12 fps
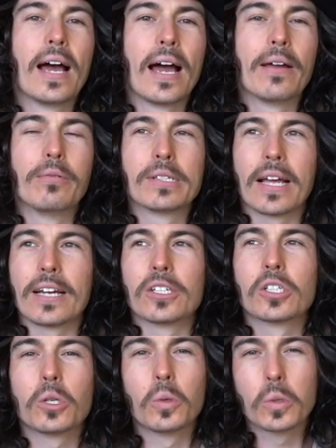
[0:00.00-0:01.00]
It was like a
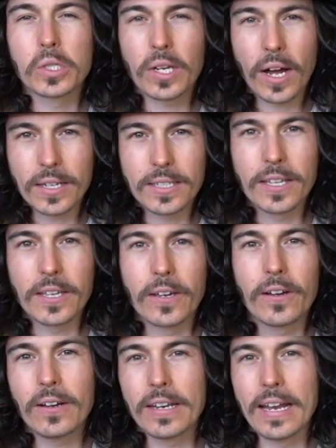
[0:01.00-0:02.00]
slow start to the year,